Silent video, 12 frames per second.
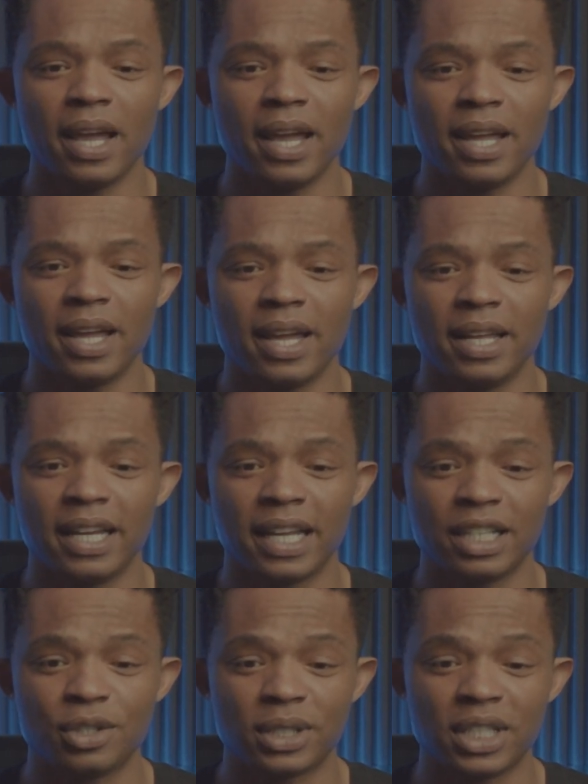and it
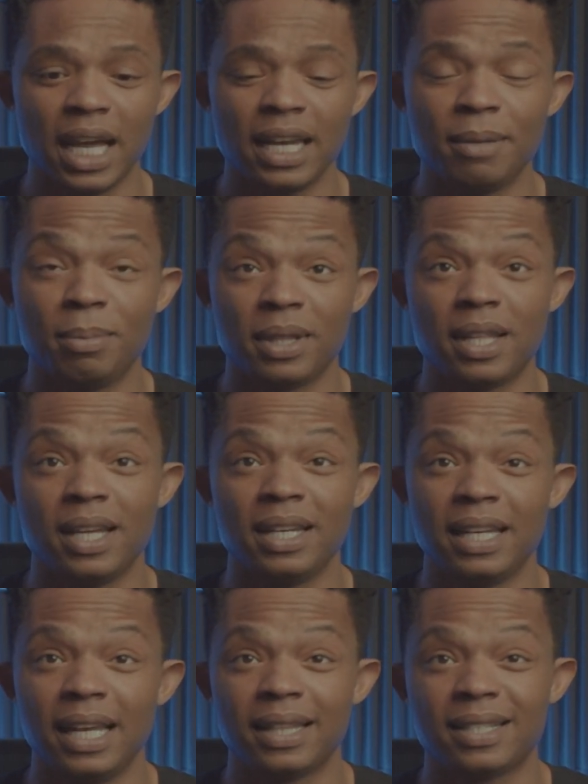gets you excited. But
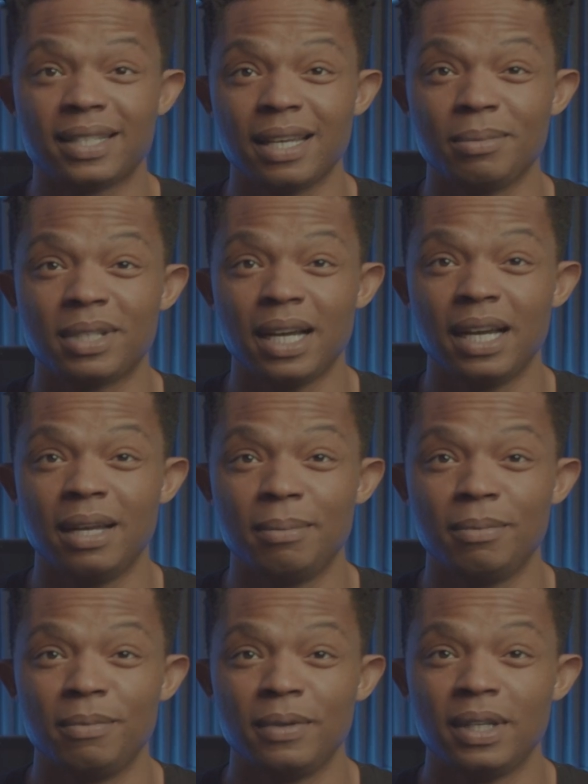then at the same
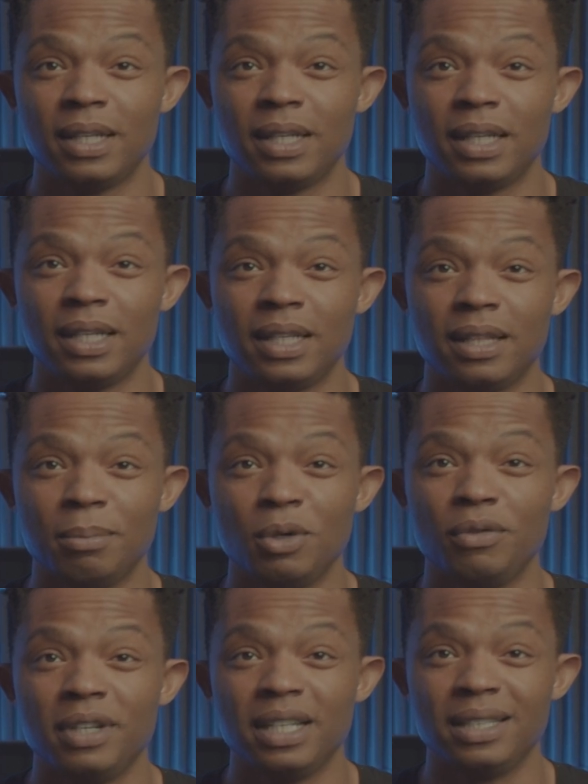time, the
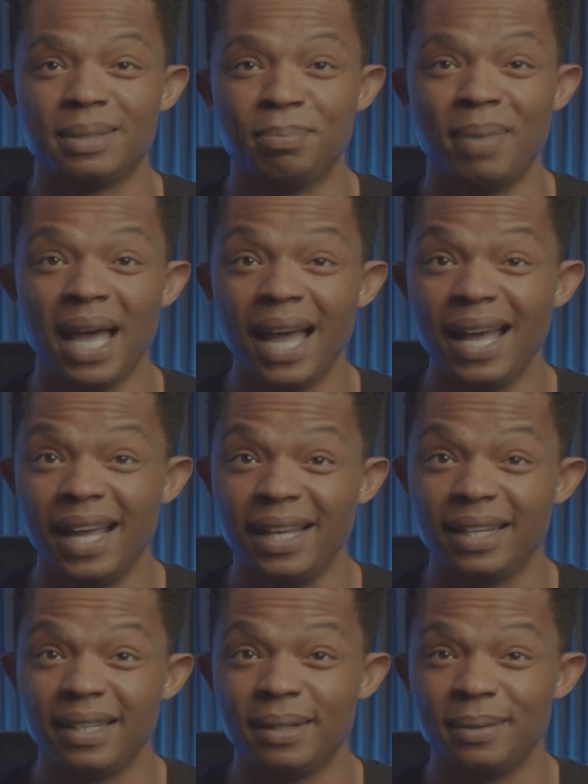movie is bad.